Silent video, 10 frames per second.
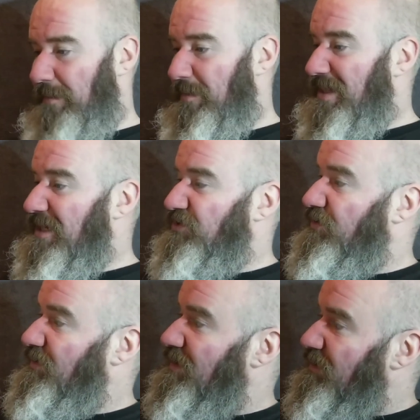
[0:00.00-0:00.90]
And then it's
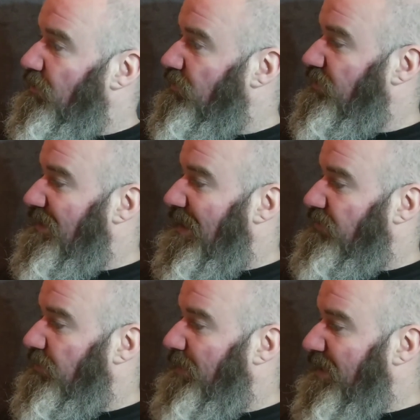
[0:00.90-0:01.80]
onto the how
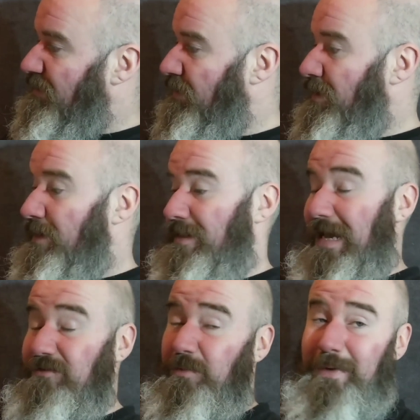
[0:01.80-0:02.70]
to paint.
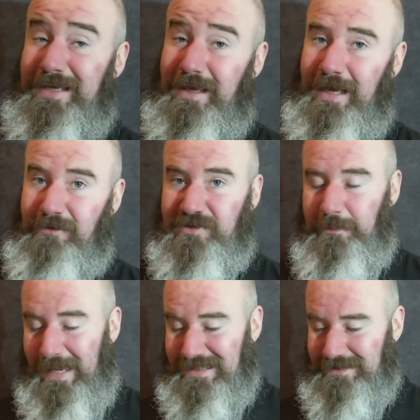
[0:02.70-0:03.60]
How to
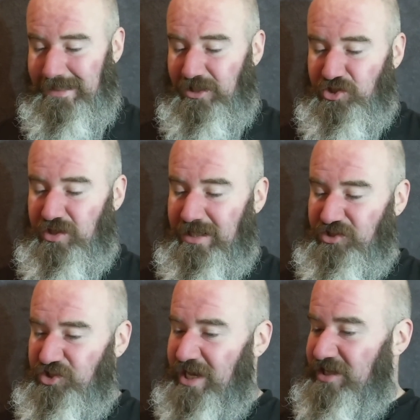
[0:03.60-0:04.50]
paint section
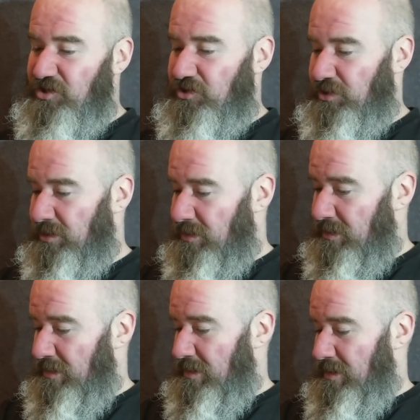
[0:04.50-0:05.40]
has changed
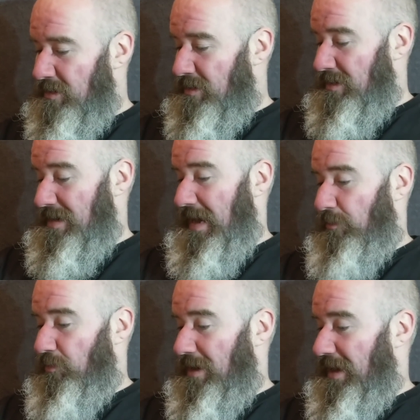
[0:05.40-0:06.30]

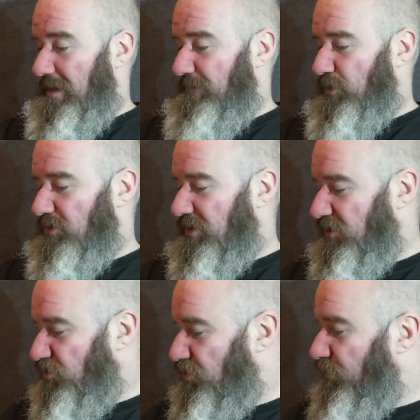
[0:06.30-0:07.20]
now. They've gone to
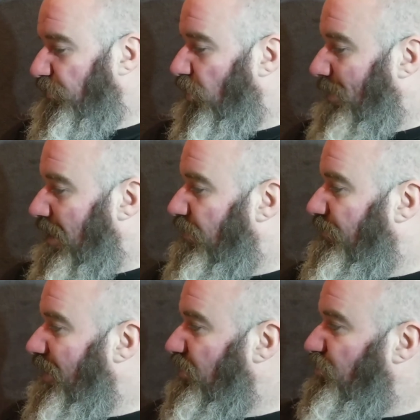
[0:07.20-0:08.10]
this new format
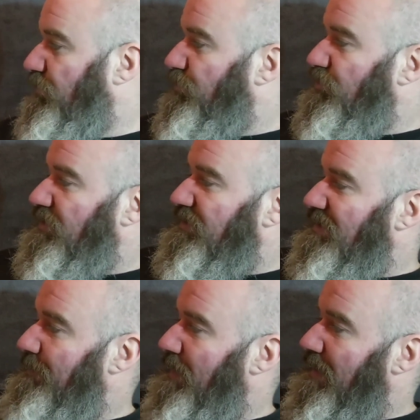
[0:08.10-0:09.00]
of showing us a
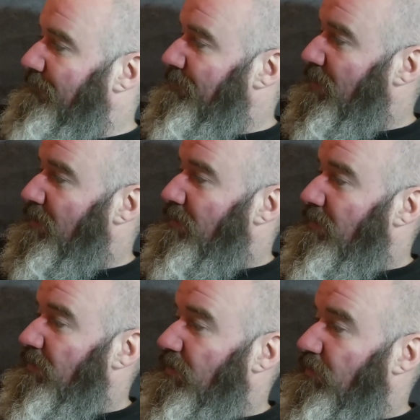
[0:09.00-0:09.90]
snippet
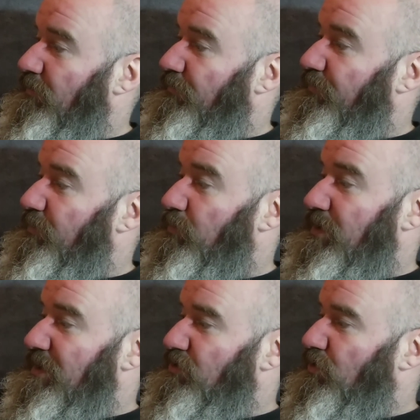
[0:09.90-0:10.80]
of
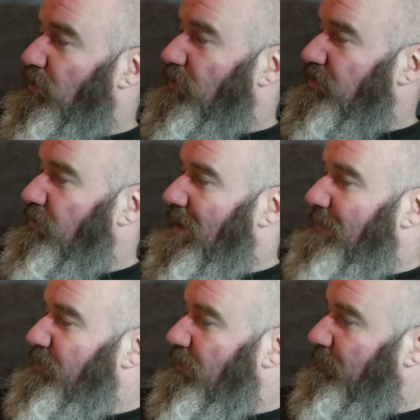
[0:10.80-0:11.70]
with each colour, so
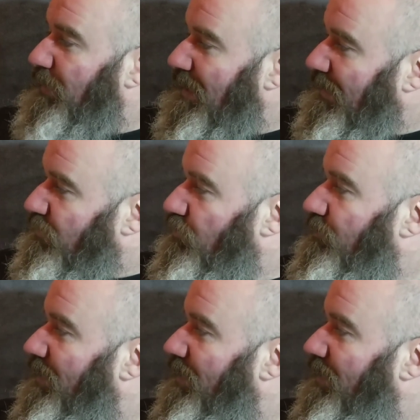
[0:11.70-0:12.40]
Abaddon Black or